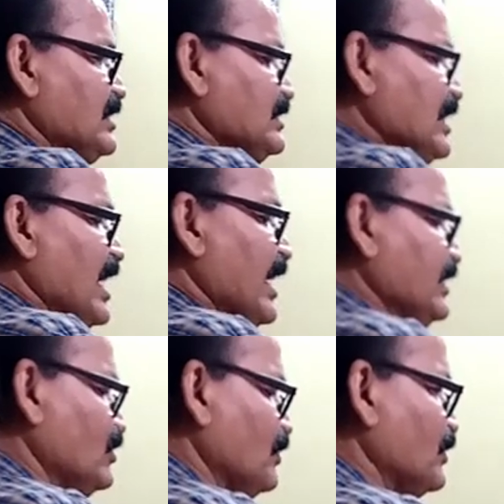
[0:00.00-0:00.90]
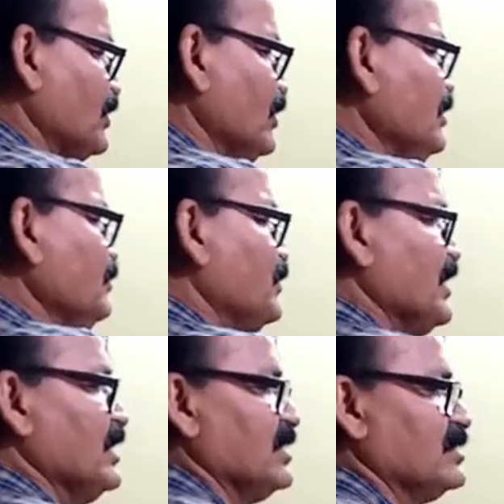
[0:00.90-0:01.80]
is the height of your
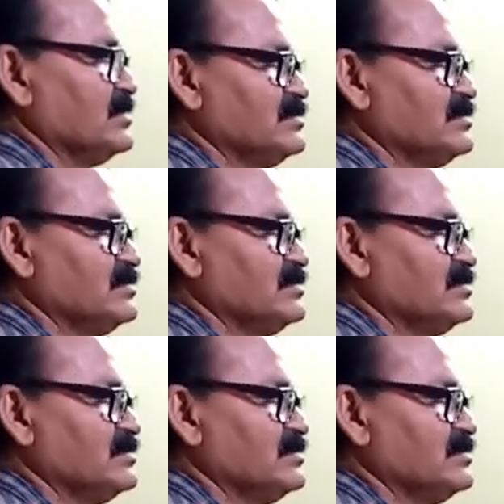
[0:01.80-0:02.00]
pillar.